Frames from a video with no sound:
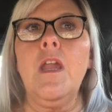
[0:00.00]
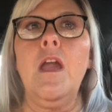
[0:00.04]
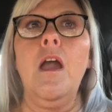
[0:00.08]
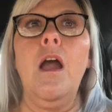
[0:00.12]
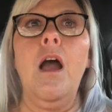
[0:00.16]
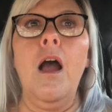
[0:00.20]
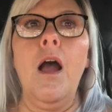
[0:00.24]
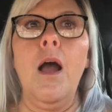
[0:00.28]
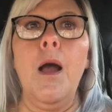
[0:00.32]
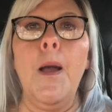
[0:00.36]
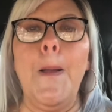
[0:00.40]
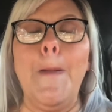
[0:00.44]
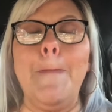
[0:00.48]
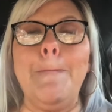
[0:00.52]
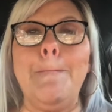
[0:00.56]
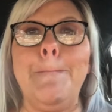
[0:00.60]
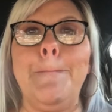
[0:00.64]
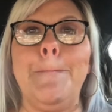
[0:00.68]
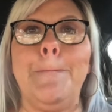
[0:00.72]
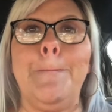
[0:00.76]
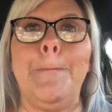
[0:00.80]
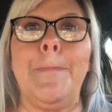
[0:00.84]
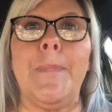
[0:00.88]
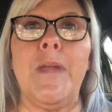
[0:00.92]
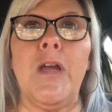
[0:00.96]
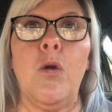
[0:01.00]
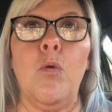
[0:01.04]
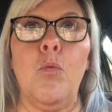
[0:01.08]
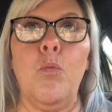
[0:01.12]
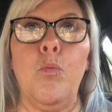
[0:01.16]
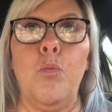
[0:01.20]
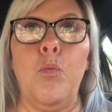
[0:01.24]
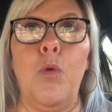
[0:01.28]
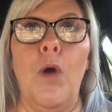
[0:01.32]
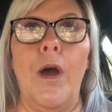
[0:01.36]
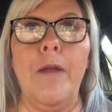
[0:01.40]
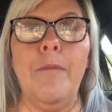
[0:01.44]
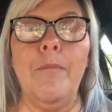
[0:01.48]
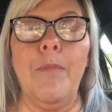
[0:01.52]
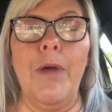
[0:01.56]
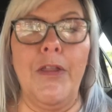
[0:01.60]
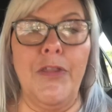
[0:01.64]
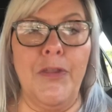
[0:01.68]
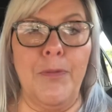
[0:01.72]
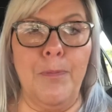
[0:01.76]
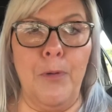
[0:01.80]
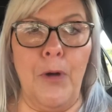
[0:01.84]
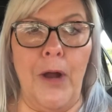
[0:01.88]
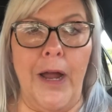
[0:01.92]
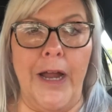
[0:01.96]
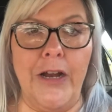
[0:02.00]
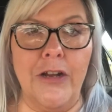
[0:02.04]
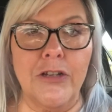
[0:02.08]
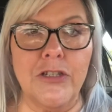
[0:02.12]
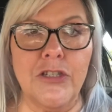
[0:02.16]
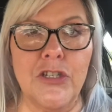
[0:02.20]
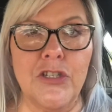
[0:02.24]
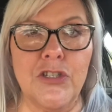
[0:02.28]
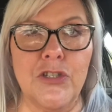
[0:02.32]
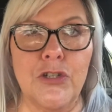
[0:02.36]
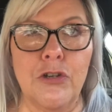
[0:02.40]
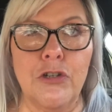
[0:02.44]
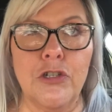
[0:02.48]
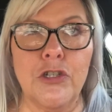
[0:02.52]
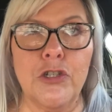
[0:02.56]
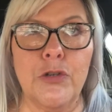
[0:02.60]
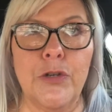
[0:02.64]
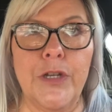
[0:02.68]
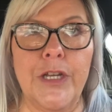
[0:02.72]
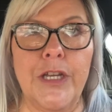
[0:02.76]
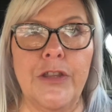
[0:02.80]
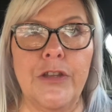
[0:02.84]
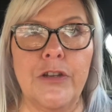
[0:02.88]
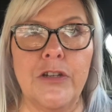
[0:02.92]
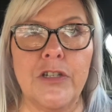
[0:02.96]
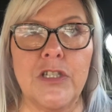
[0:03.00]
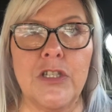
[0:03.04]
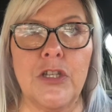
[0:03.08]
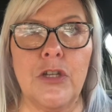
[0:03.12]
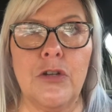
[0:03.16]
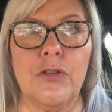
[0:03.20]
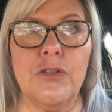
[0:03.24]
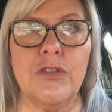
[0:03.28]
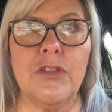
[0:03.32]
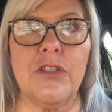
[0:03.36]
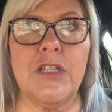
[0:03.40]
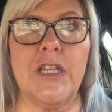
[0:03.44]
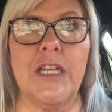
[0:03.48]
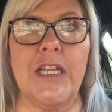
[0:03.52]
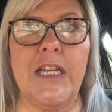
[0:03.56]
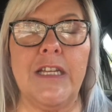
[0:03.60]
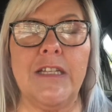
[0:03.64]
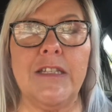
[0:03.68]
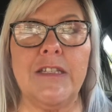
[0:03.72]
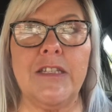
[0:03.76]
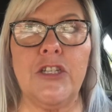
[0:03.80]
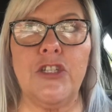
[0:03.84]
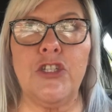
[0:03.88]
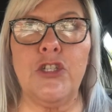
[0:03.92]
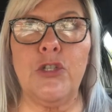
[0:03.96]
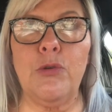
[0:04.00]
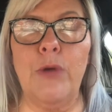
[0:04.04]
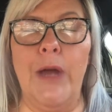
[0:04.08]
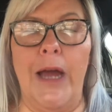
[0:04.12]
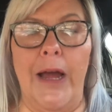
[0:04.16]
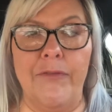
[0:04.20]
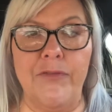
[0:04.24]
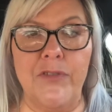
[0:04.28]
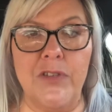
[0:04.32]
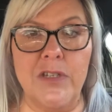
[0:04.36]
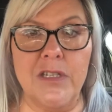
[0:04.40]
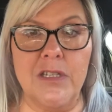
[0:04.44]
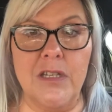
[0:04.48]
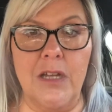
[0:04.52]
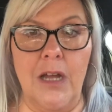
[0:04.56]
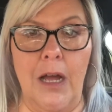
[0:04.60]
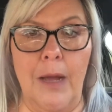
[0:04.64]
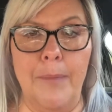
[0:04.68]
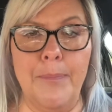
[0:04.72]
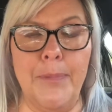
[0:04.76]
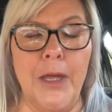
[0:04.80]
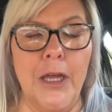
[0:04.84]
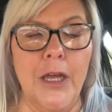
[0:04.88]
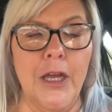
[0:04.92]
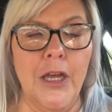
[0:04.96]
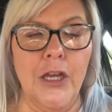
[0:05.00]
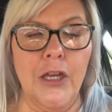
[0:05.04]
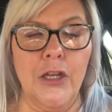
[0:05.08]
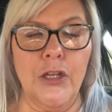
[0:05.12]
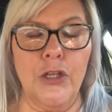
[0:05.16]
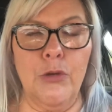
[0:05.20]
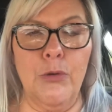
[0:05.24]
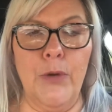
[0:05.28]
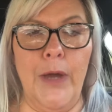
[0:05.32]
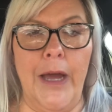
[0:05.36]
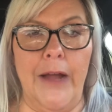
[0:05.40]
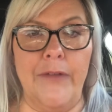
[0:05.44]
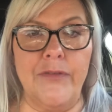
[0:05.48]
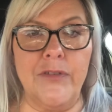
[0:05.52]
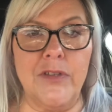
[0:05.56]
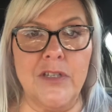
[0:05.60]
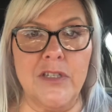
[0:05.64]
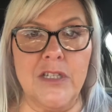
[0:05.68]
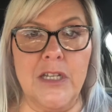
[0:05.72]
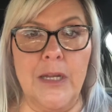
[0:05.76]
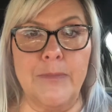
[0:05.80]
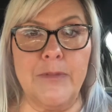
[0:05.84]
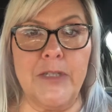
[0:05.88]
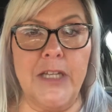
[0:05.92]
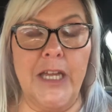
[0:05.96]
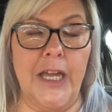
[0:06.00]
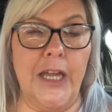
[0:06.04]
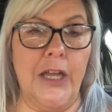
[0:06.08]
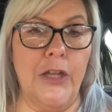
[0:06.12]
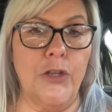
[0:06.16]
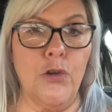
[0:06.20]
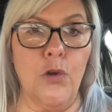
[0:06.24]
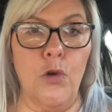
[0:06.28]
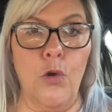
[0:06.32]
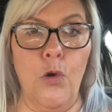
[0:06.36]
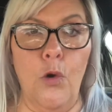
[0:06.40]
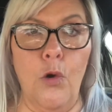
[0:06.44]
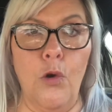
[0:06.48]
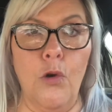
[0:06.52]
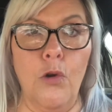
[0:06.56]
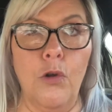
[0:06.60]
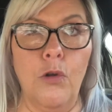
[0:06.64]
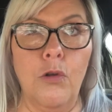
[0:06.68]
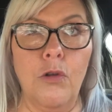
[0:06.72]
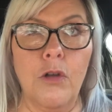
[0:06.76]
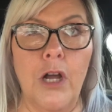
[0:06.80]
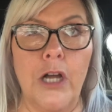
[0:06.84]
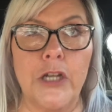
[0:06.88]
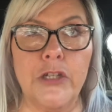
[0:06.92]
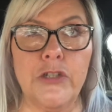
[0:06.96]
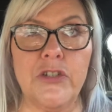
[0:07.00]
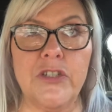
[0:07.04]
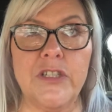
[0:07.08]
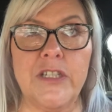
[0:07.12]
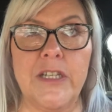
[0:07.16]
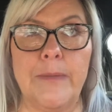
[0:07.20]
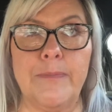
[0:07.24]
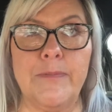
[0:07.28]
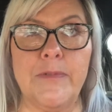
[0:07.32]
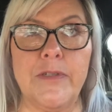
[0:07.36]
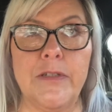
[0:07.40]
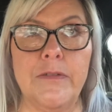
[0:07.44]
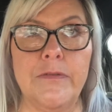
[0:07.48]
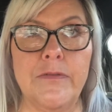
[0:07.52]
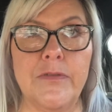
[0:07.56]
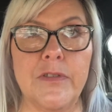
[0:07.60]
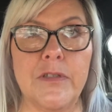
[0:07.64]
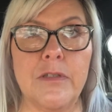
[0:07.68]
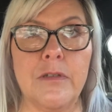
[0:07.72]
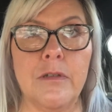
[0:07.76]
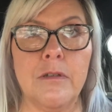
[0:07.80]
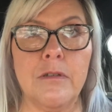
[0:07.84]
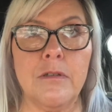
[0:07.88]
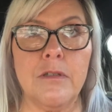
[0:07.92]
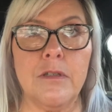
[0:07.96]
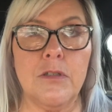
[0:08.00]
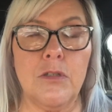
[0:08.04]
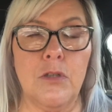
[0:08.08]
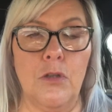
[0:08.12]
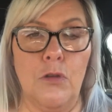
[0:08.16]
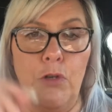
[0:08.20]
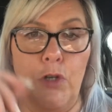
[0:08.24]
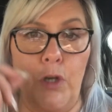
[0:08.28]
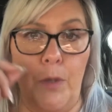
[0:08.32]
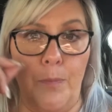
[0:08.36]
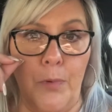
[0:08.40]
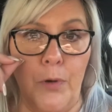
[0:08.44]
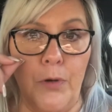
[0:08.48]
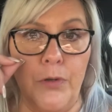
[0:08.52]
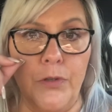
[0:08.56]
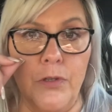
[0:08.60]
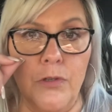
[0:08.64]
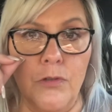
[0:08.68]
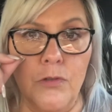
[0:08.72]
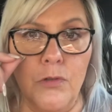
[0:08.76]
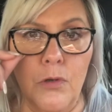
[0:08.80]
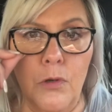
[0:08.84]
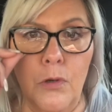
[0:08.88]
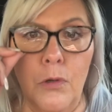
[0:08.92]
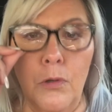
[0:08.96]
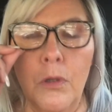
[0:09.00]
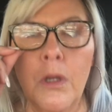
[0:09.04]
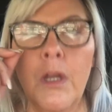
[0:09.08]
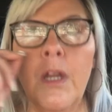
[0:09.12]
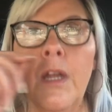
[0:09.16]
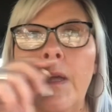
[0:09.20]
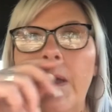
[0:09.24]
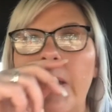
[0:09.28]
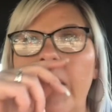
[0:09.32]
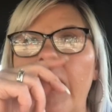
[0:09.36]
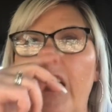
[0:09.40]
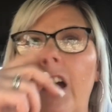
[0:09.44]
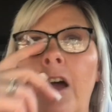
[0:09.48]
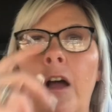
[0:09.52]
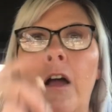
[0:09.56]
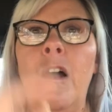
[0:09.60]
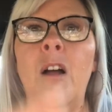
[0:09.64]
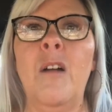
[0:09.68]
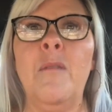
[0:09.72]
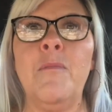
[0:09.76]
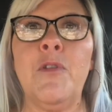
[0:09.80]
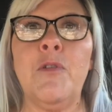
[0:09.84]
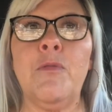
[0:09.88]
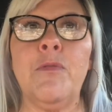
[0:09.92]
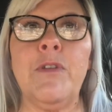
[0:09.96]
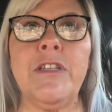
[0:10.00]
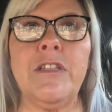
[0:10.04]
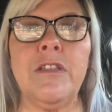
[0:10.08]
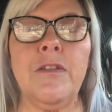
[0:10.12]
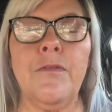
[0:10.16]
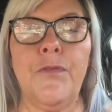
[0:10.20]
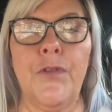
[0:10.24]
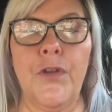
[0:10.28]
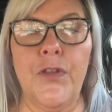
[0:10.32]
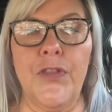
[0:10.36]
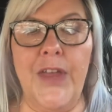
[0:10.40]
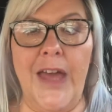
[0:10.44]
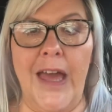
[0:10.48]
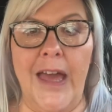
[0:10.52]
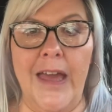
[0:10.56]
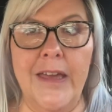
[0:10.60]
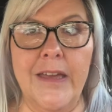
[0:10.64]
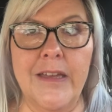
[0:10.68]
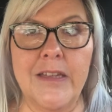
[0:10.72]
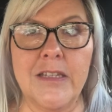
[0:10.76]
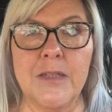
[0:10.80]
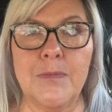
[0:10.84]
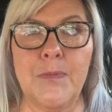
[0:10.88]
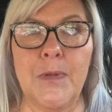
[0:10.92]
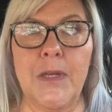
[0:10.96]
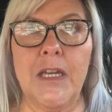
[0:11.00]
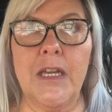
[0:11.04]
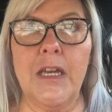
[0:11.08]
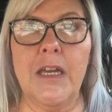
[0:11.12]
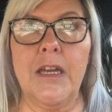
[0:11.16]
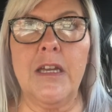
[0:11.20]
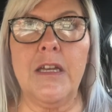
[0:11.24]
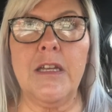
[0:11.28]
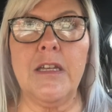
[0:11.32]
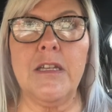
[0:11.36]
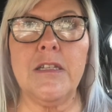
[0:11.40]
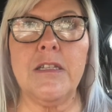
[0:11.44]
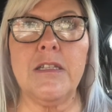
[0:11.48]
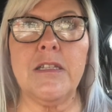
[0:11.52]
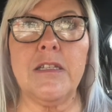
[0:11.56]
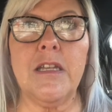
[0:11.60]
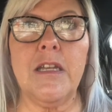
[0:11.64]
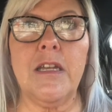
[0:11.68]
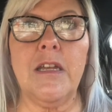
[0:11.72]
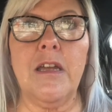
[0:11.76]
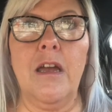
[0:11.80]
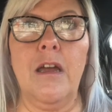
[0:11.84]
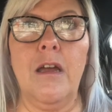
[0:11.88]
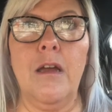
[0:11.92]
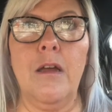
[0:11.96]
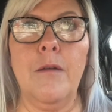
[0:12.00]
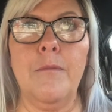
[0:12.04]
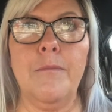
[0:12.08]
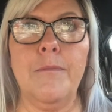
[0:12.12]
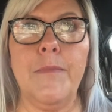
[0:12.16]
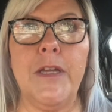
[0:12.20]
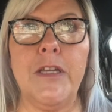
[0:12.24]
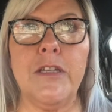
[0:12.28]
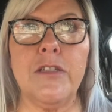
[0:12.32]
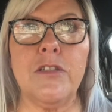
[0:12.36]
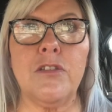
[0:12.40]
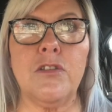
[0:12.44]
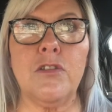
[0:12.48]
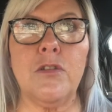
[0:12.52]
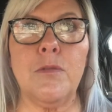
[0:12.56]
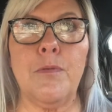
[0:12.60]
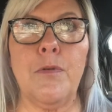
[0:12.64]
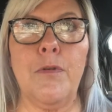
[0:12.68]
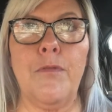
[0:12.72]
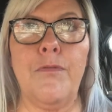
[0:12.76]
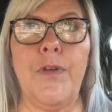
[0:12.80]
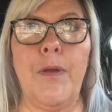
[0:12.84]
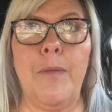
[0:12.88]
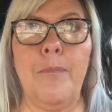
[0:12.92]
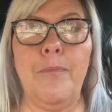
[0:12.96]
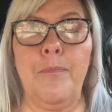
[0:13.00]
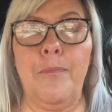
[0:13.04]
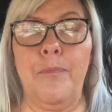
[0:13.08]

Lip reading: 1 month prior to surgery, there's certain things that you have to stop. You have to stop taking your oral contraceptives, so your birth control. The reason for that is because is to prevent